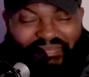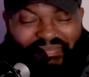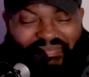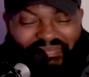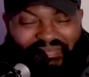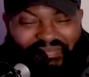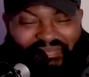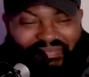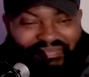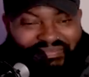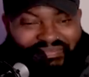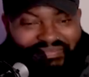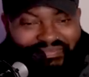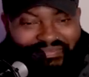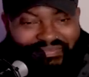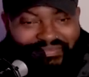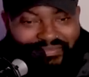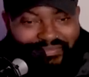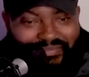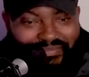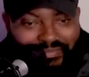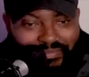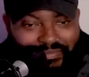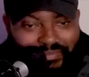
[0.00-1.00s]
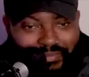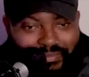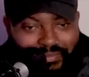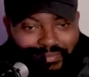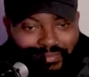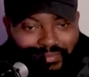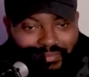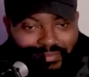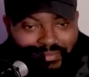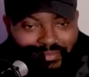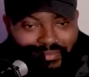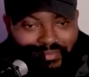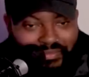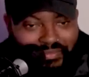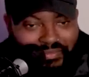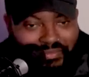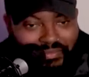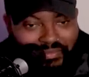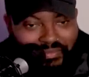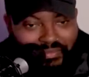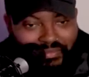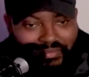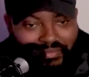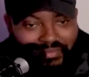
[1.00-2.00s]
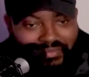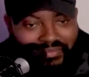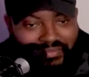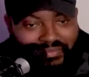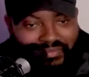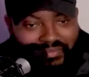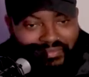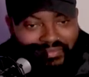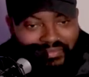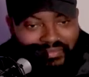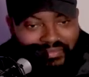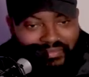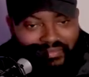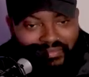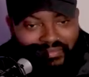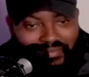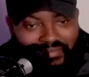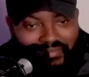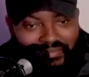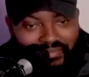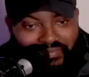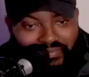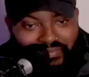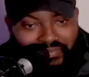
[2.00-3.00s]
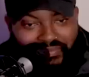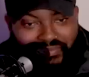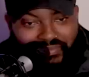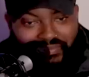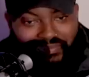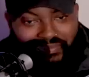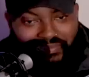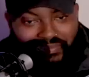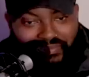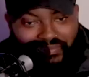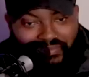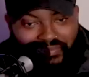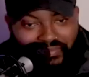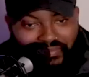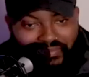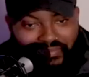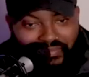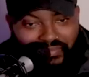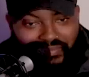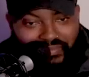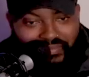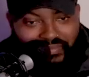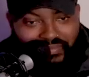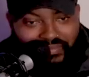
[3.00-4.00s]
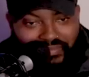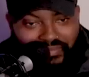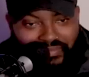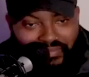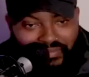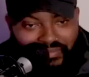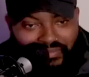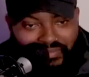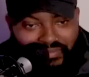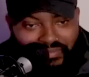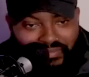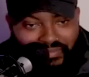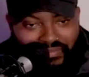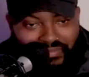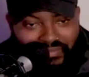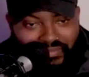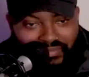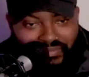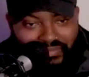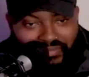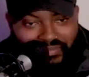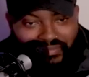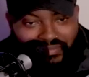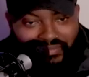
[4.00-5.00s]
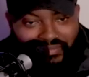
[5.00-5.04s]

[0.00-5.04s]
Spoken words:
This person isn't speaking.